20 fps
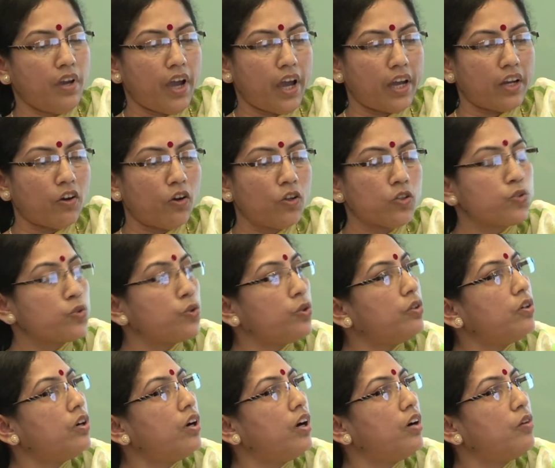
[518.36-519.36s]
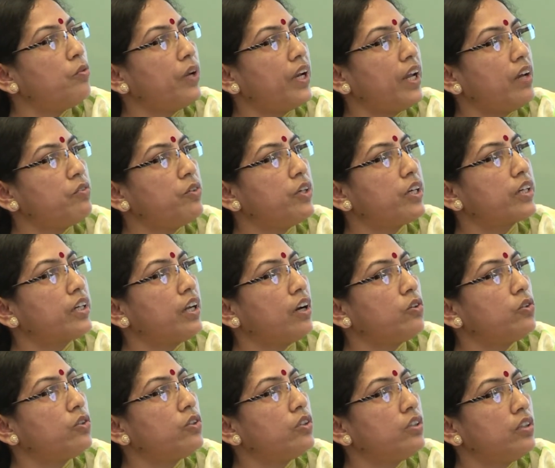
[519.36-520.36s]
And also when I worked
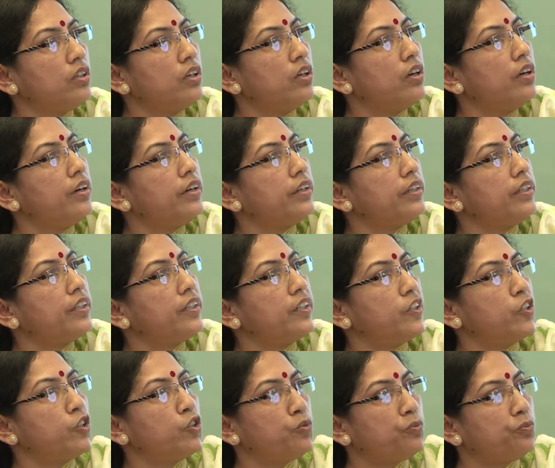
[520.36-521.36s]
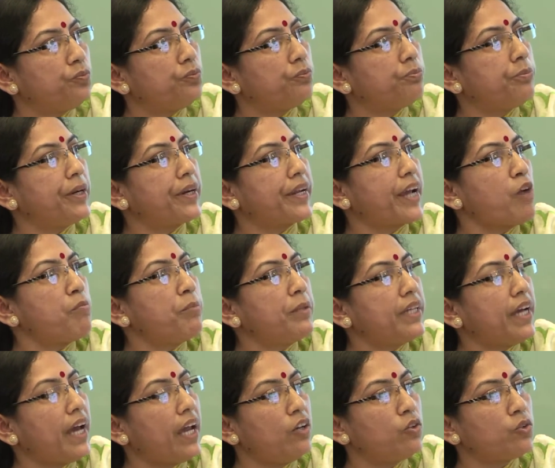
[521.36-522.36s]
out the per
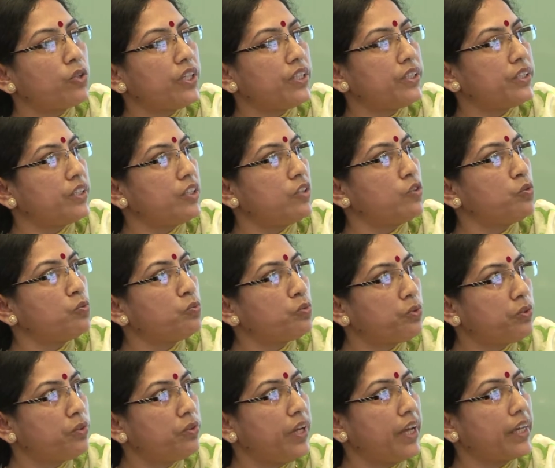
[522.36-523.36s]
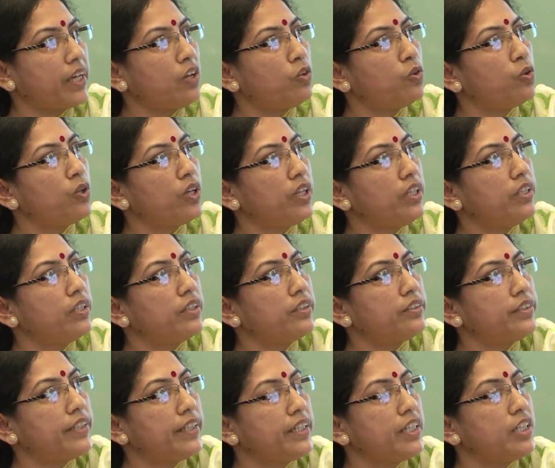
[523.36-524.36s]
capita allocation, taking only the
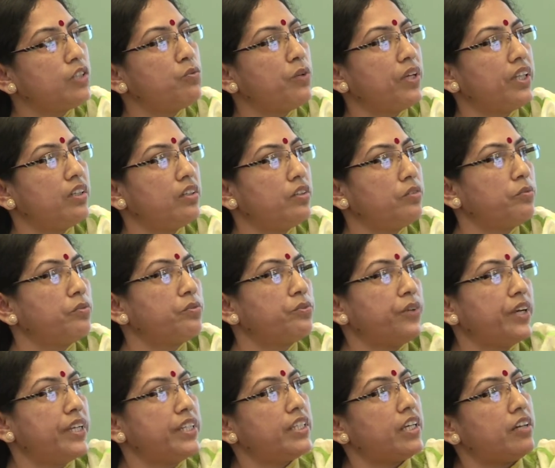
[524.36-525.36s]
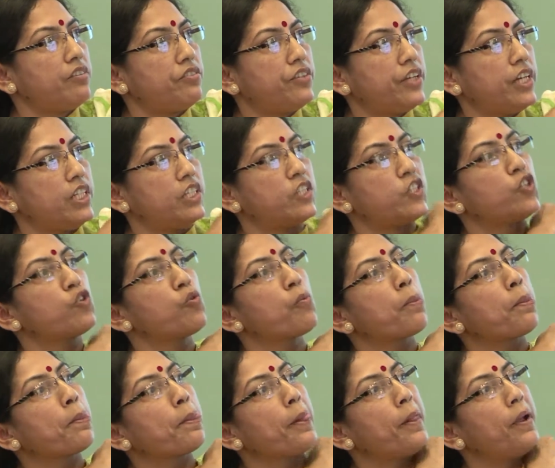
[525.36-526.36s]
cities where the funds have reached,
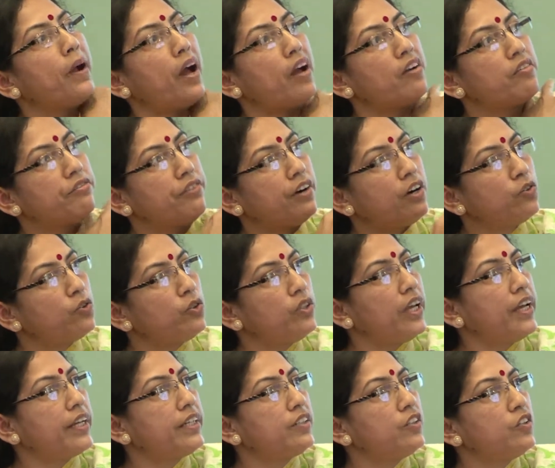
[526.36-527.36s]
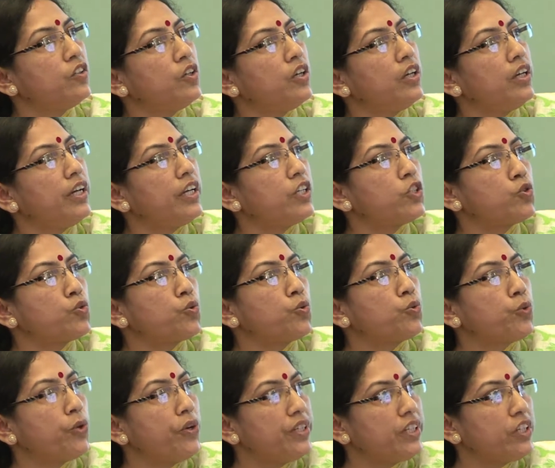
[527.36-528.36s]
I have found that it is
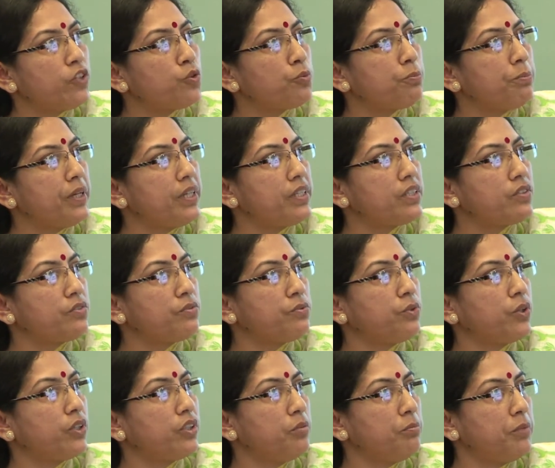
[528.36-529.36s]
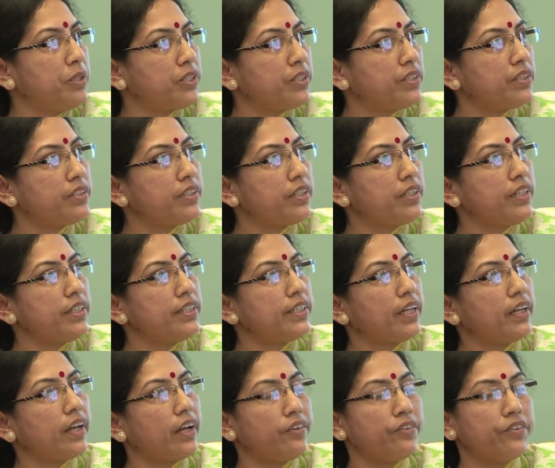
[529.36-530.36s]
220 rupees for the mission cities
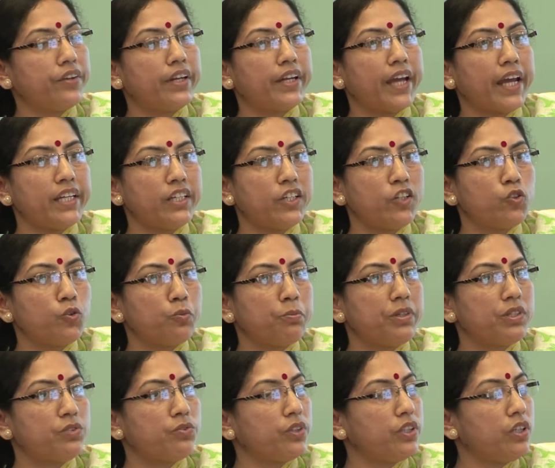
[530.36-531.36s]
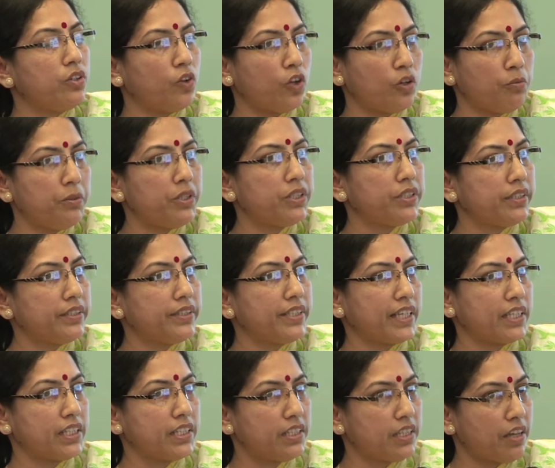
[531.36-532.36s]
and 119 rupees for the non-mission
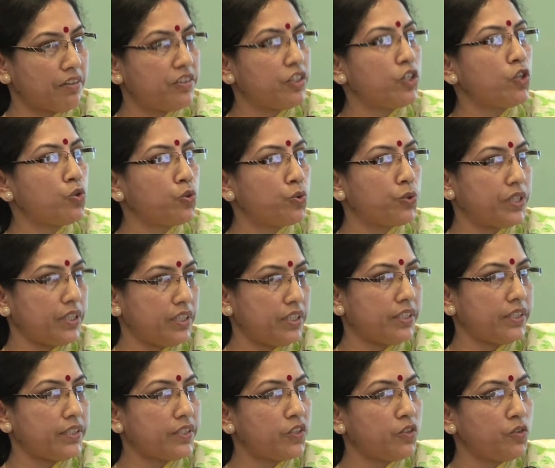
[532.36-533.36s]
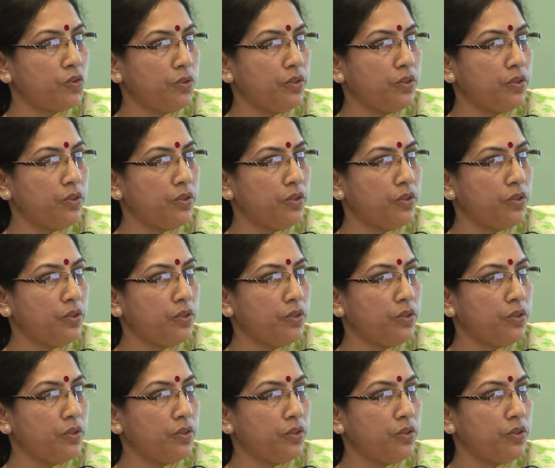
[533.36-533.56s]
672 cities,